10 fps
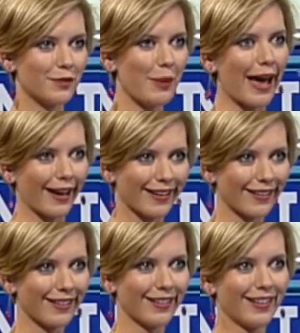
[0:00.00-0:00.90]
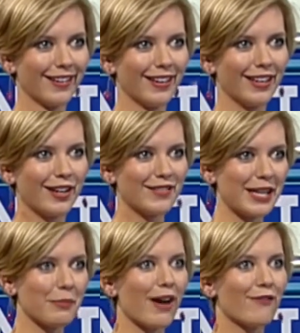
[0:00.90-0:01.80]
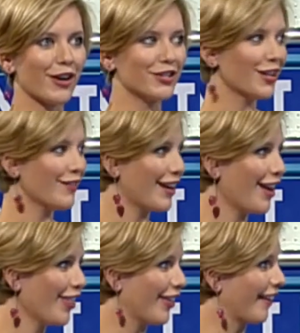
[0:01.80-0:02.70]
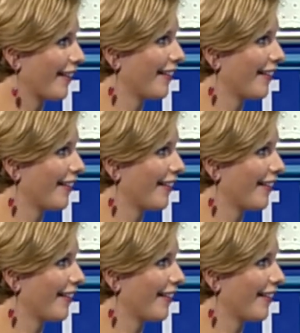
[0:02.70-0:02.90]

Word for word: back. And I've yeah. sent my photo and I've had nothing.